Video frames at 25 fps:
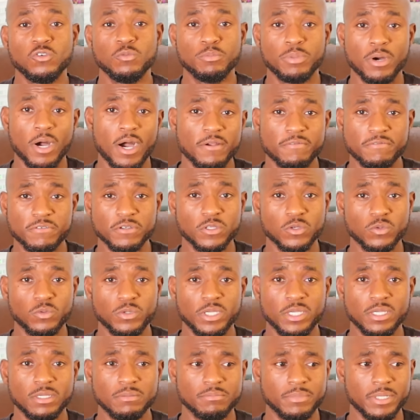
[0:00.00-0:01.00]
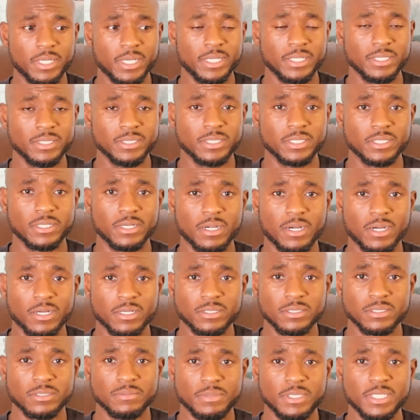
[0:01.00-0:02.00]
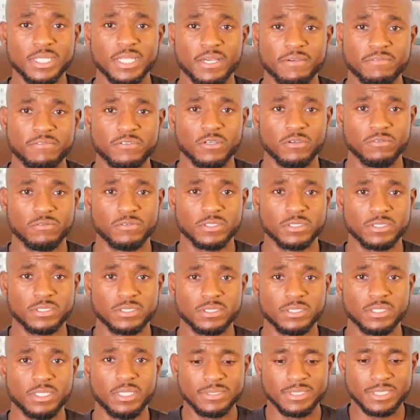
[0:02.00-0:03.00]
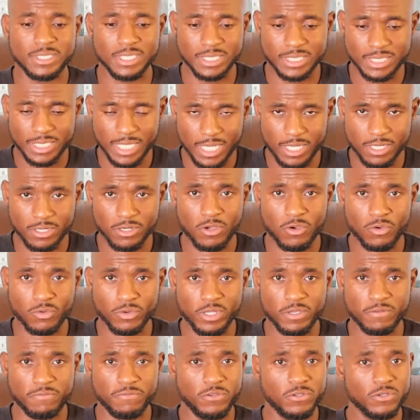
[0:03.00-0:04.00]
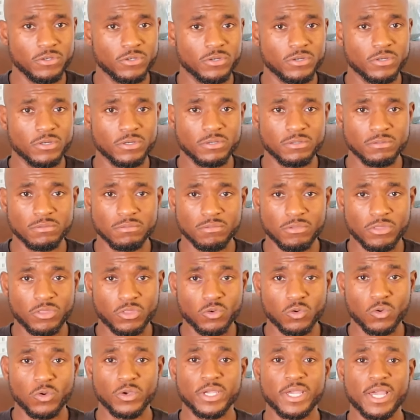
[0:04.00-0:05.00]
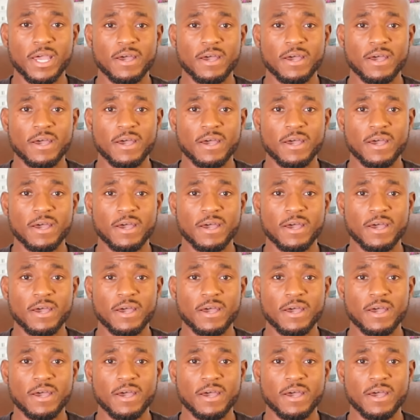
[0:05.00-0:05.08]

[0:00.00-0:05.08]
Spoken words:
you bought for the week, but there are gonna be leftovers. Just take note, if you're throwing